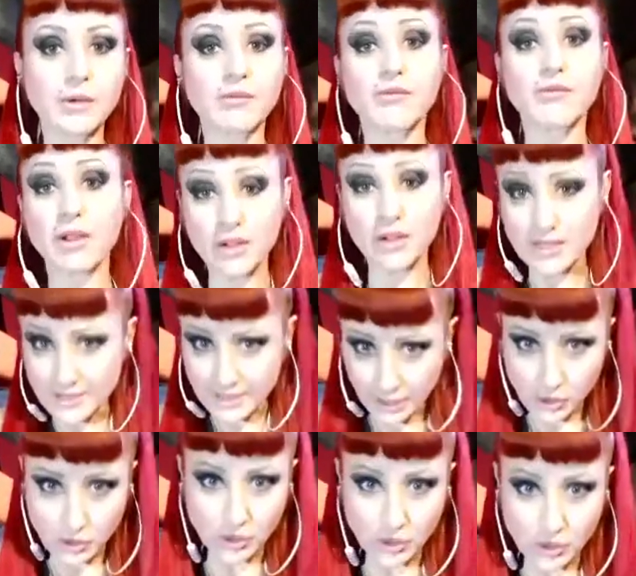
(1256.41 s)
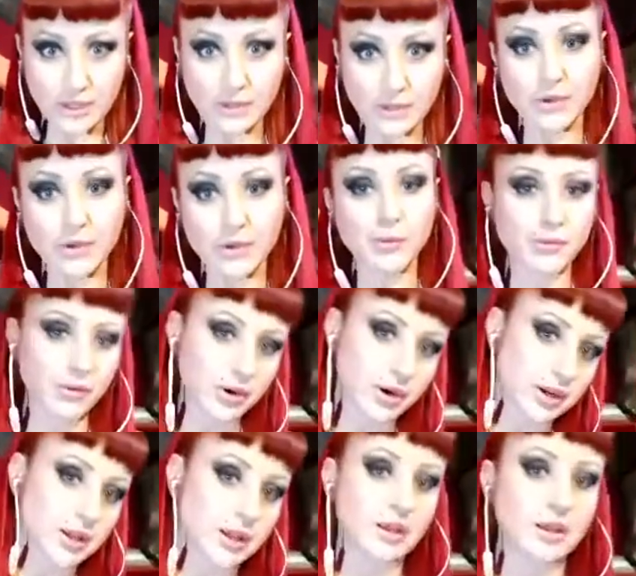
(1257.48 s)
very sexually, very
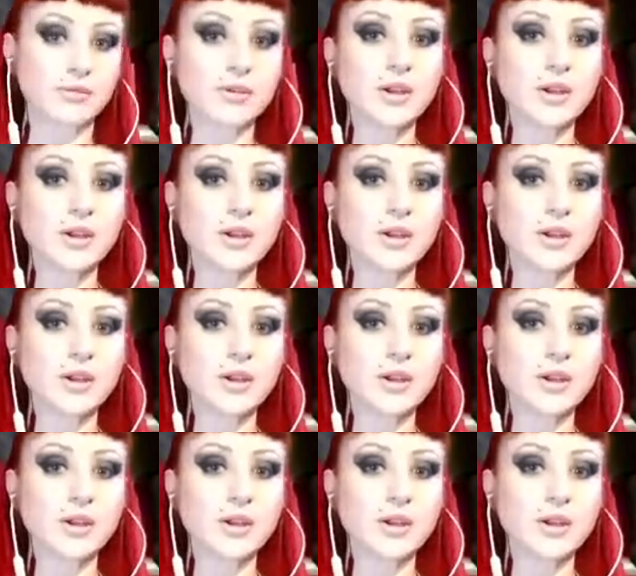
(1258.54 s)
provocative,